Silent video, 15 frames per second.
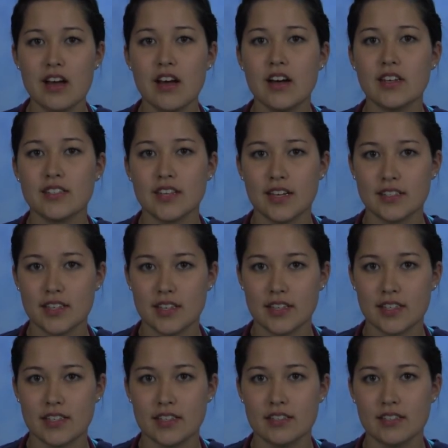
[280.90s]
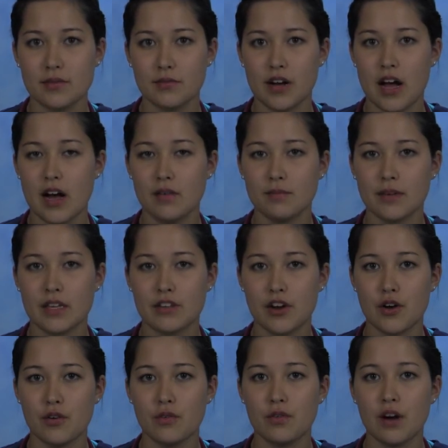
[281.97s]
Assessing the system will help me
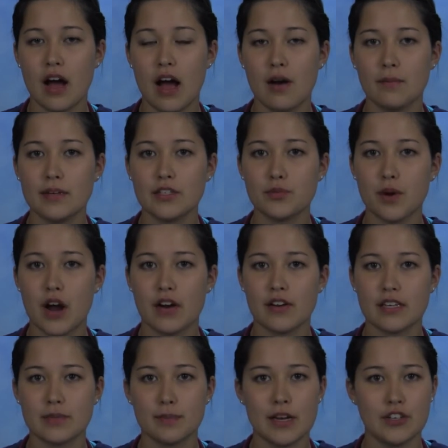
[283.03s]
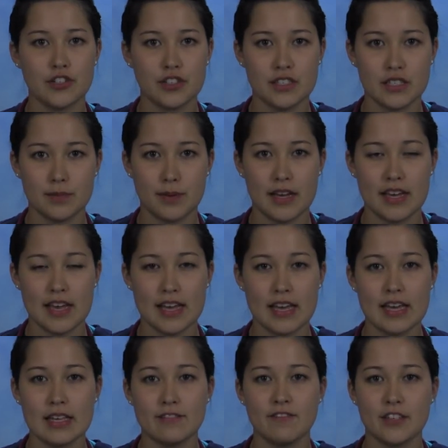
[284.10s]
know how much progress patient is making
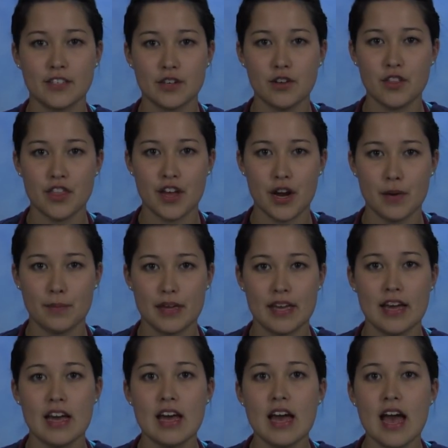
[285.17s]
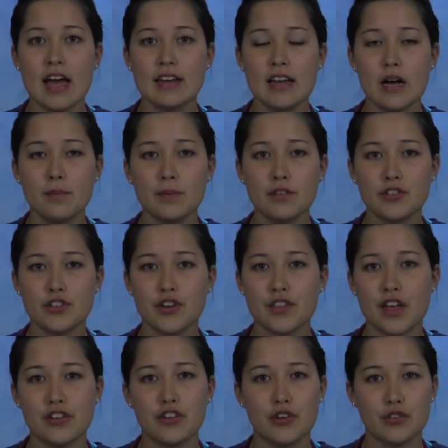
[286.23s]
in physical therapy and help ensure
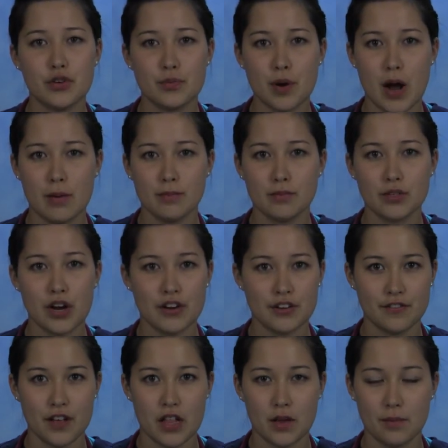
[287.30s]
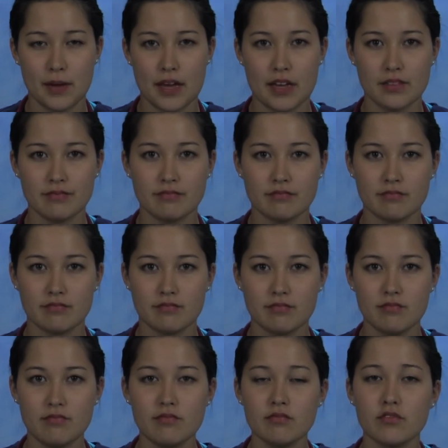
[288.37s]
that no new problems are developing.
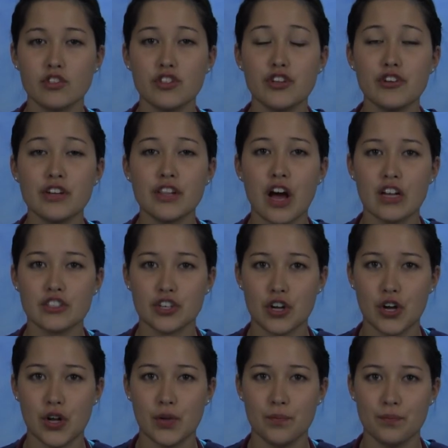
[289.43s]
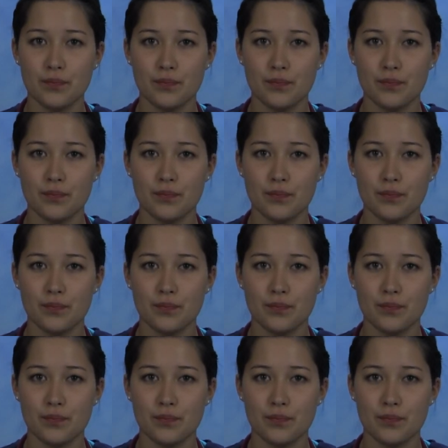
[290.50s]
Neurological.